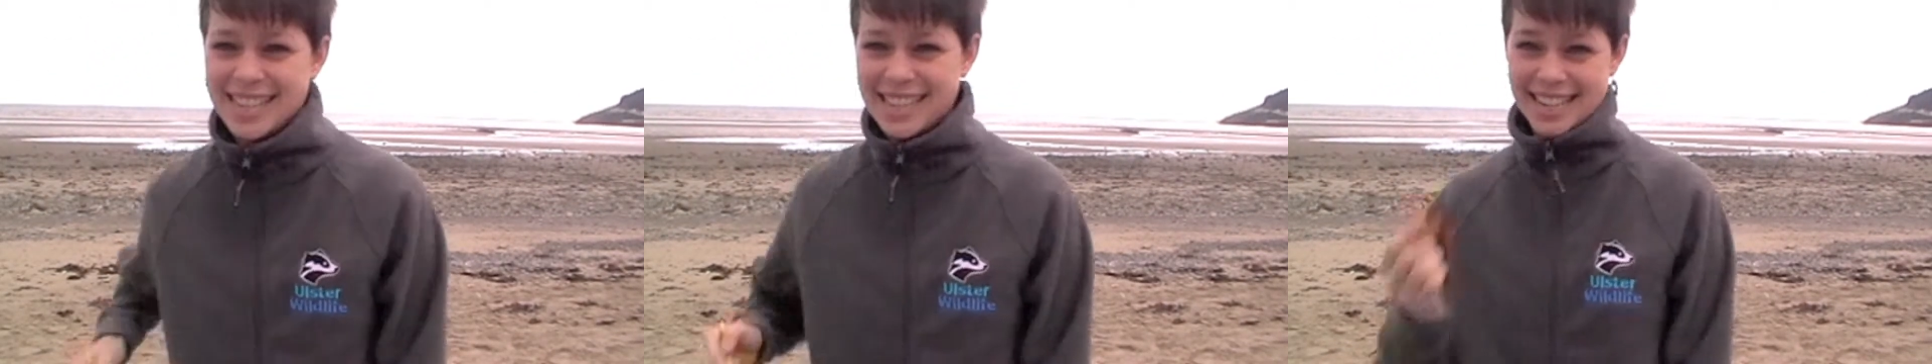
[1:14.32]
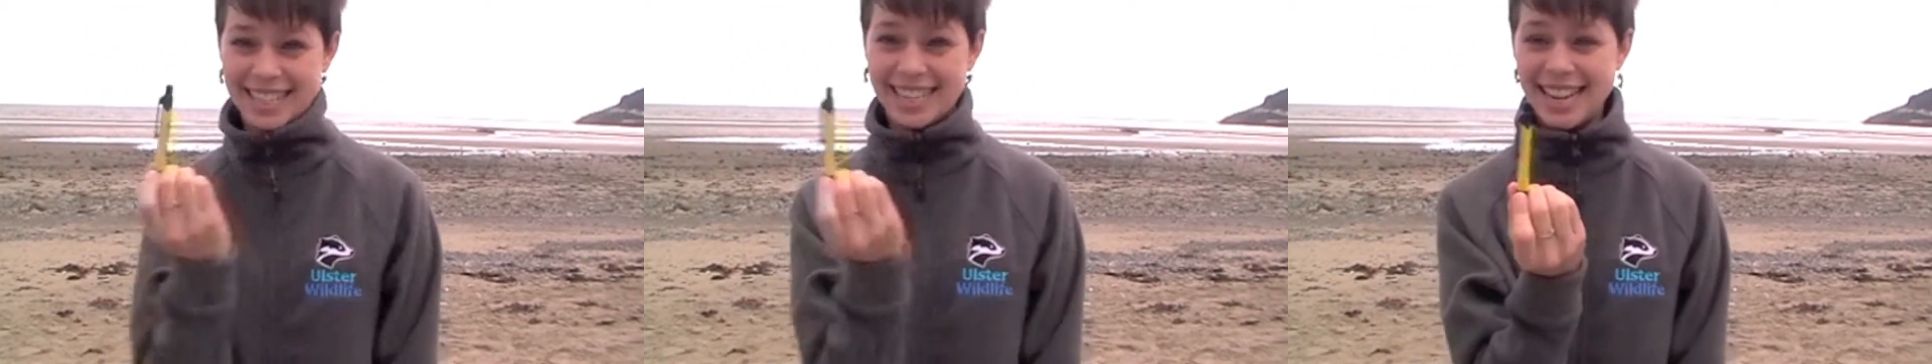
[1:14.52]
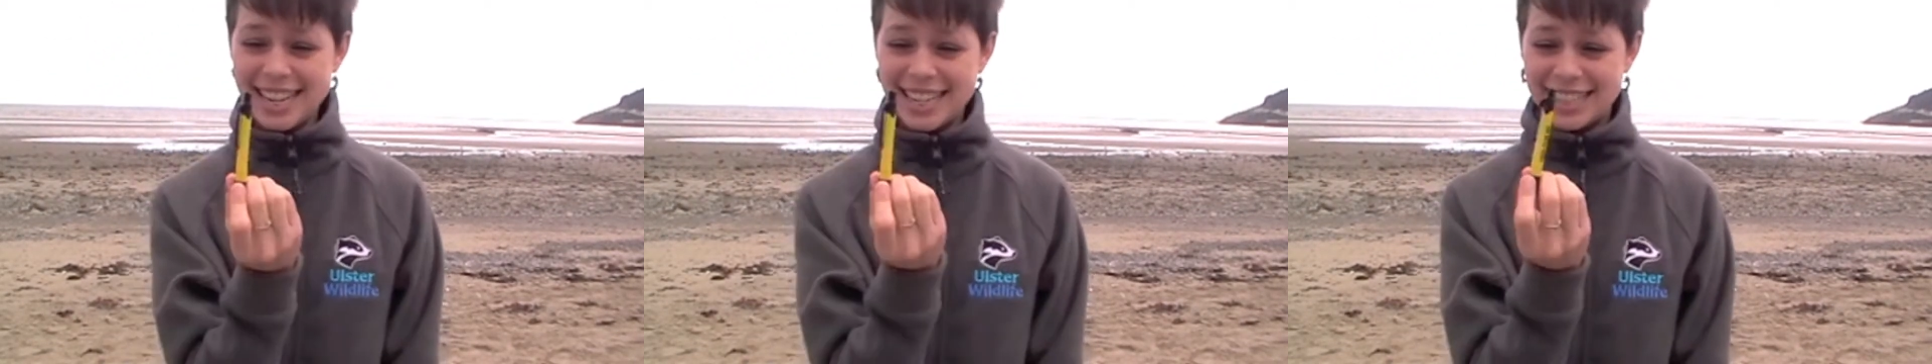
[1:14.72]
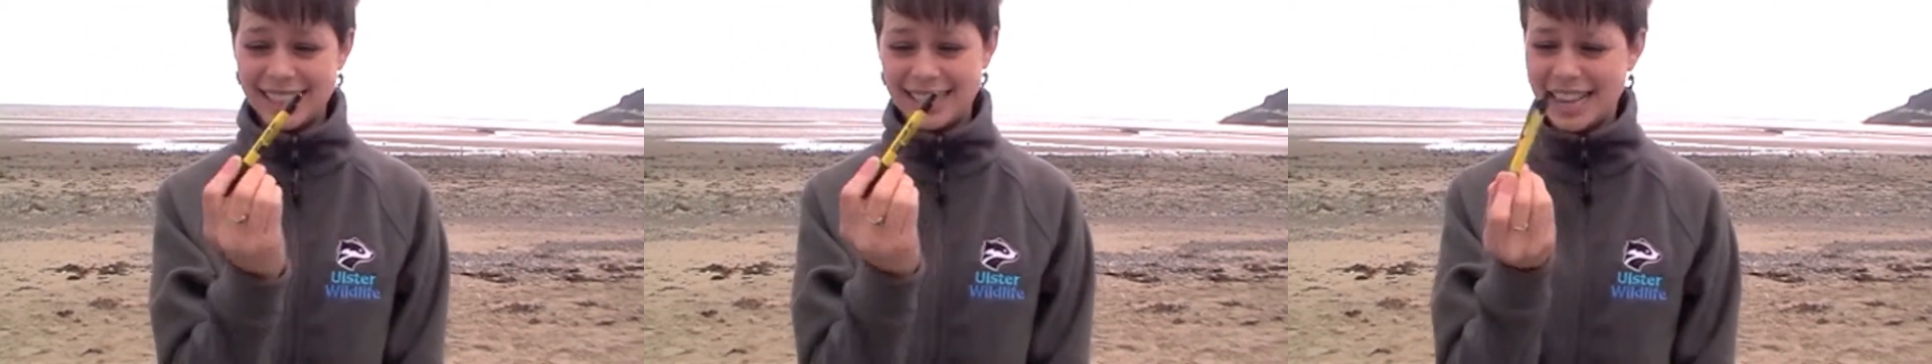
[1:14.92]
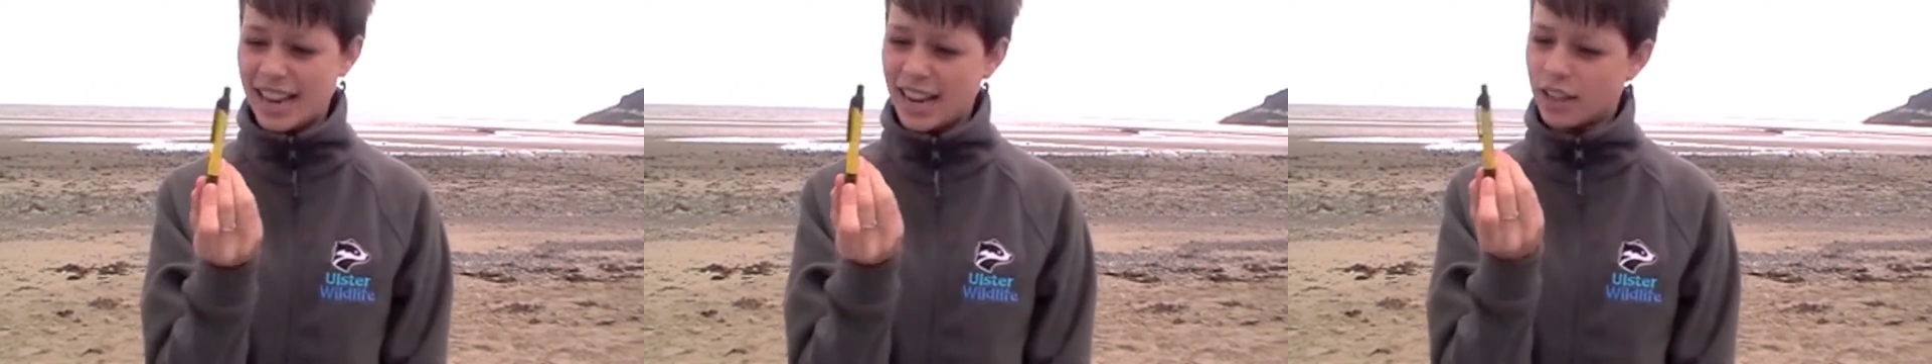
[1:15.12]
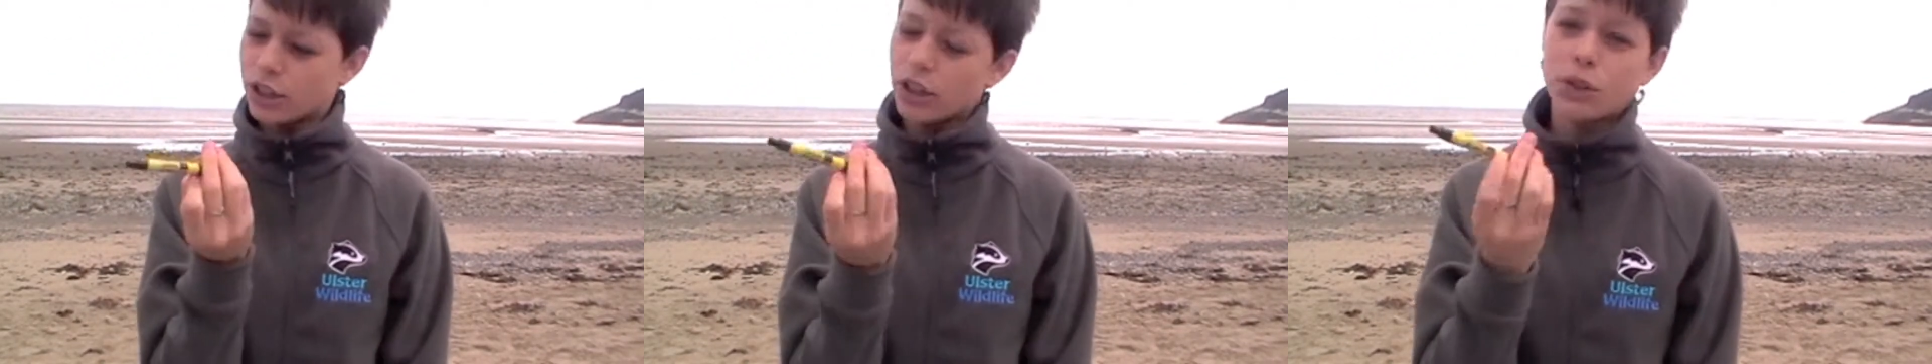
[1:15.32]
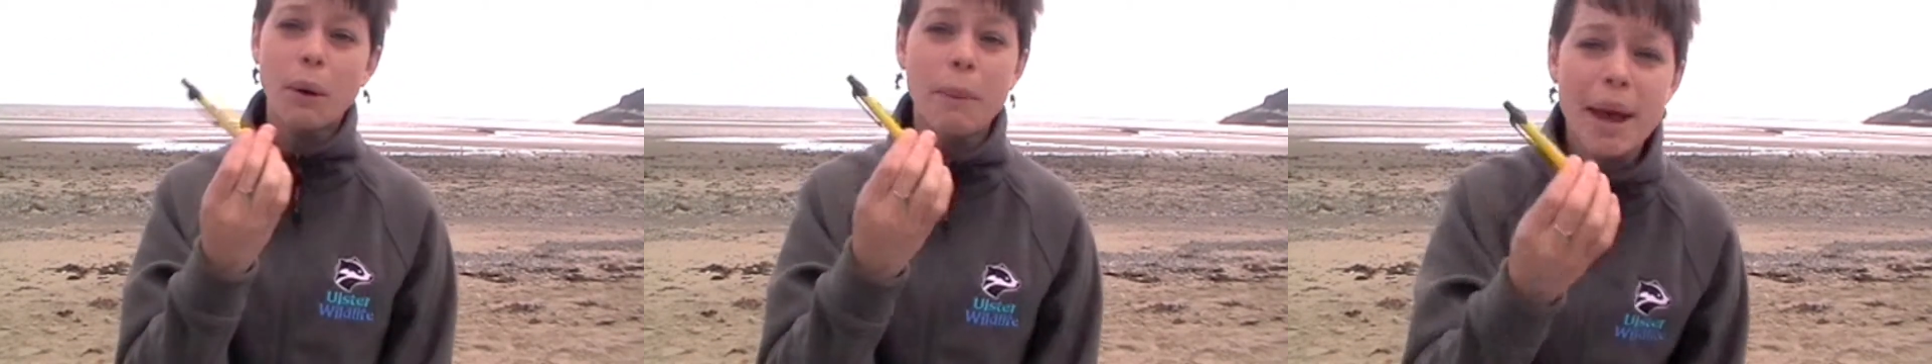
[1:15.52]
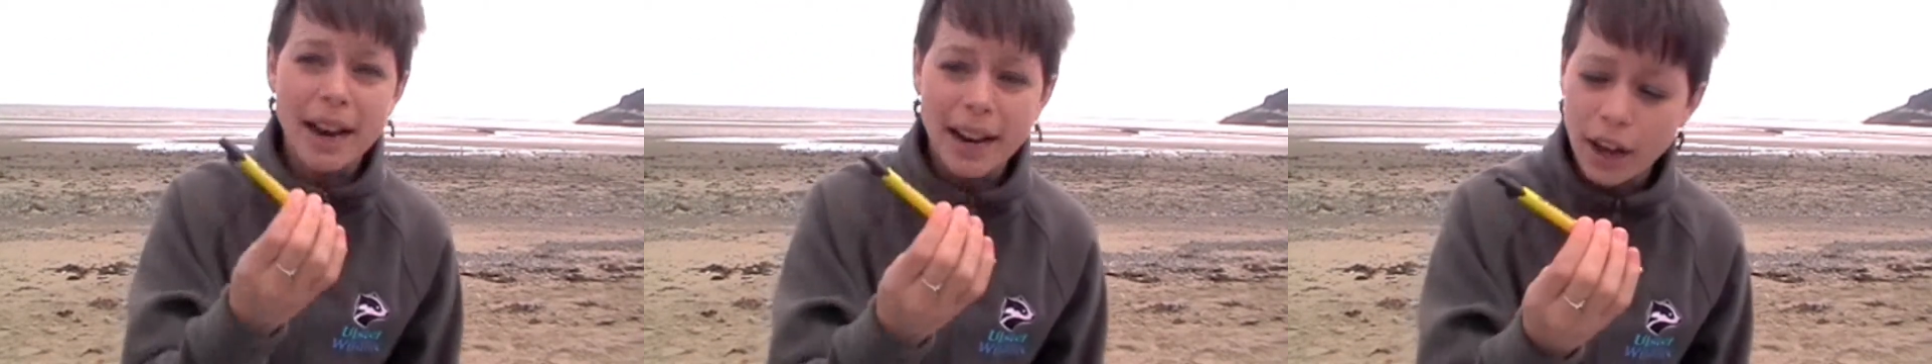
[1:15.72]
It is. It's also
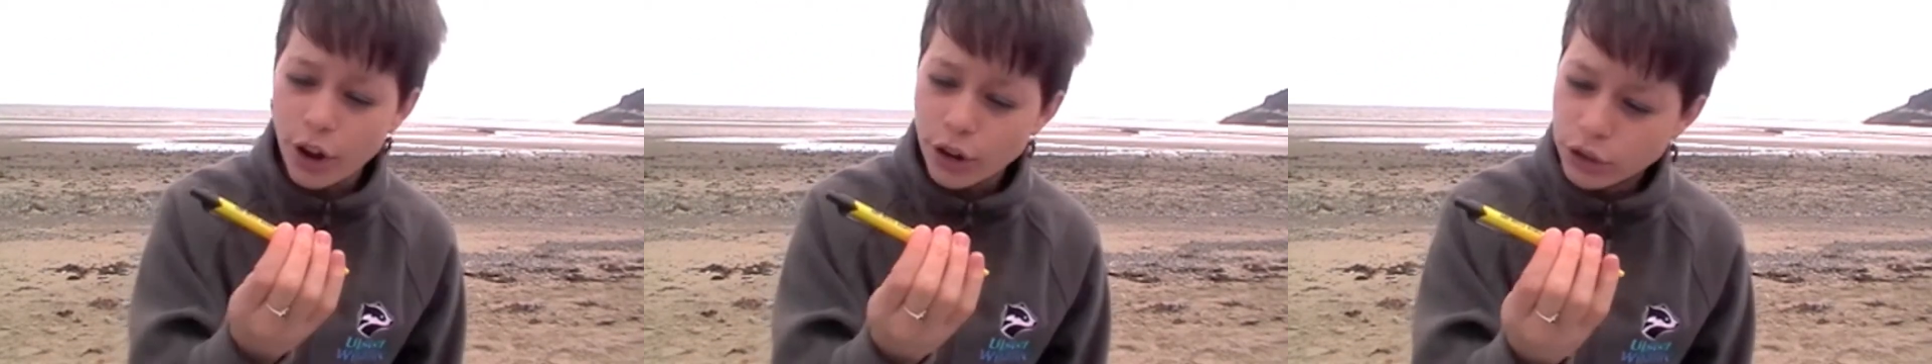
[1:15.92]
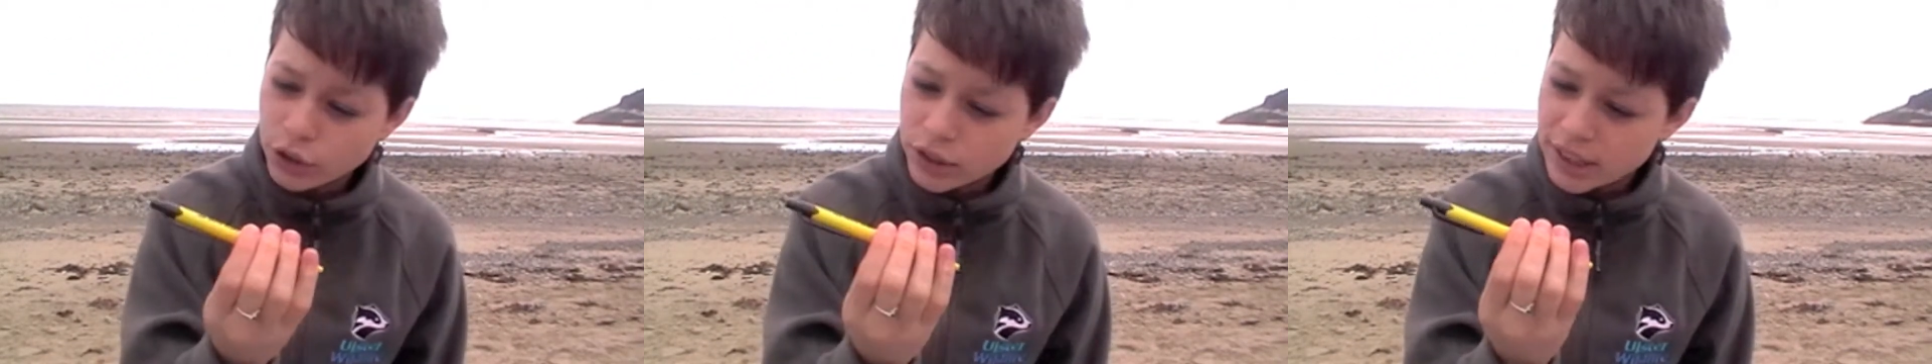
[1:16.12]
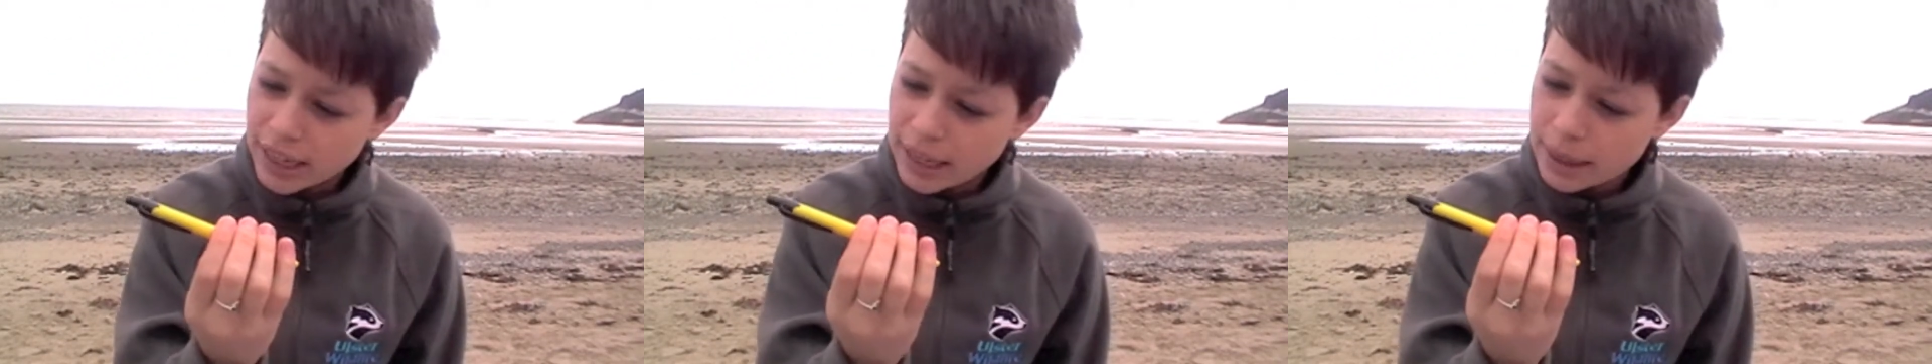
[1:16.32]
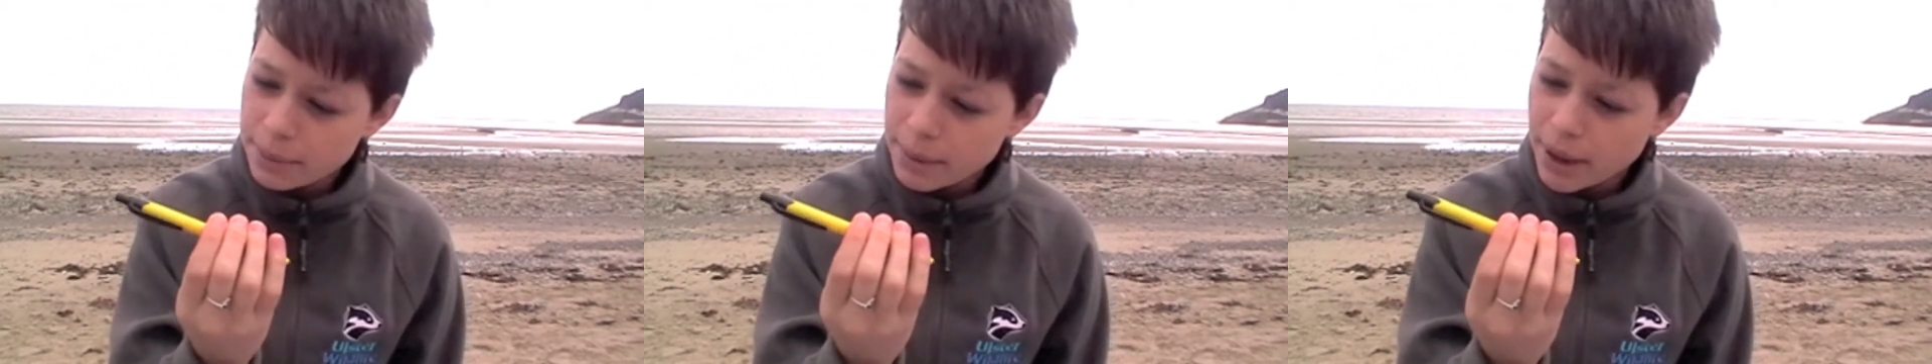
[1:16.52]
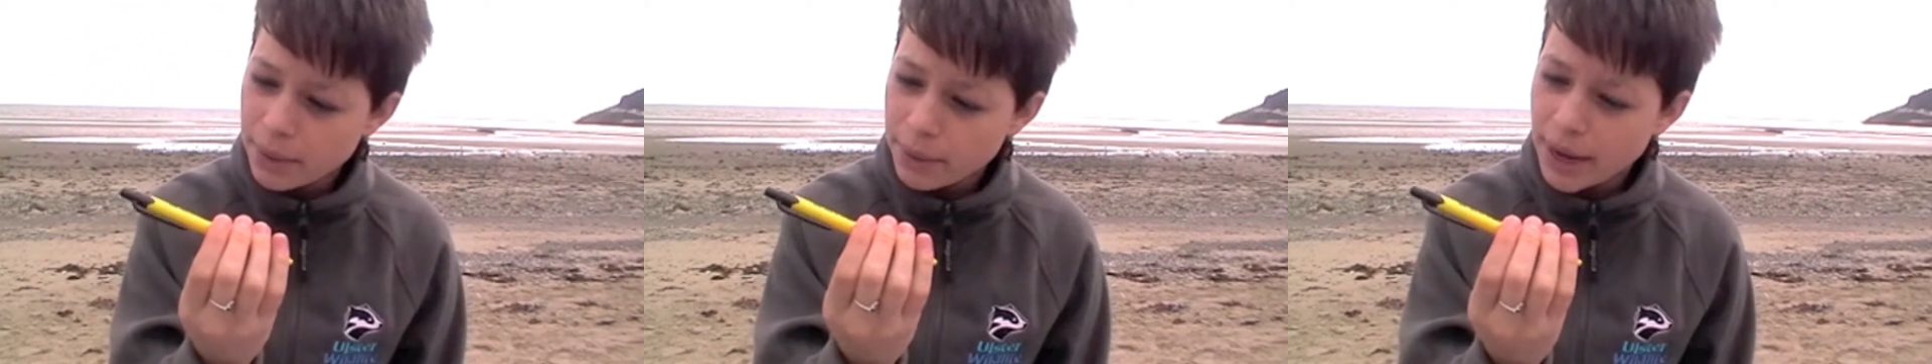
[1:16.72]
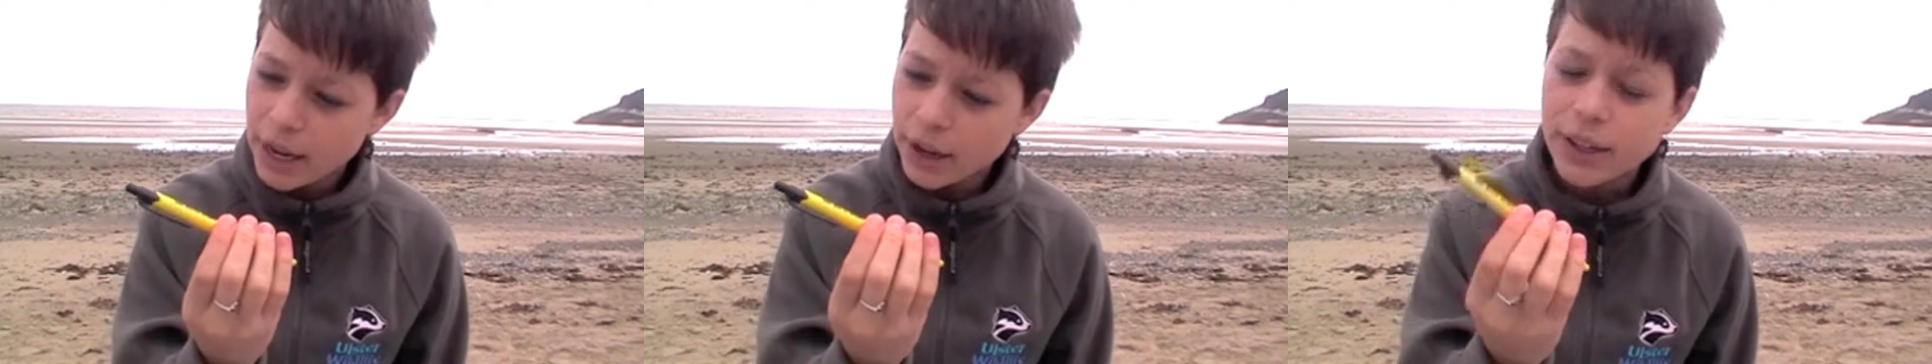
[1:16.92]
a pen I got in New Zealand, by the way.